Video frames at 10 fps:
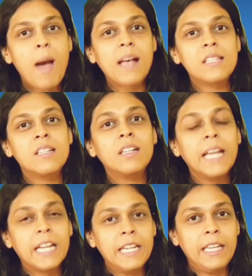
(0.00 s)
master
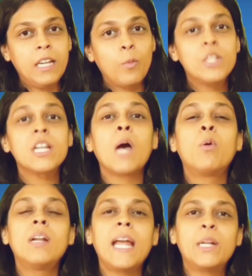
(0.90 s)
technique which I
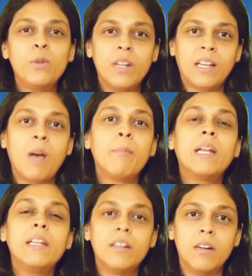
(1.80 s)
would like to
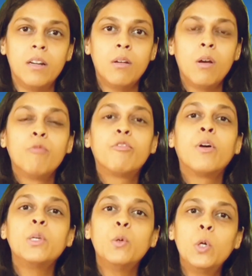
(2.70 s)
recommend here for
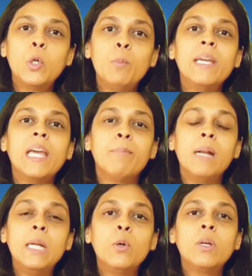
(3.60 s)
you to be
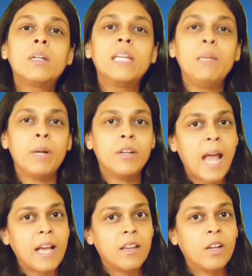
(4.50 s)
able to keep a
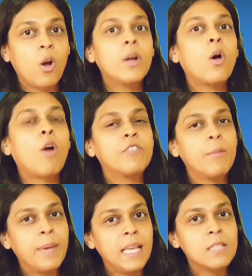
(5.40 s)
track record of the
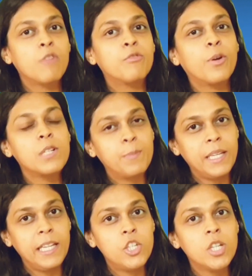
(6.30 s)
pace of your
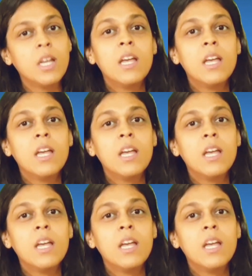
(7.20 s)
speech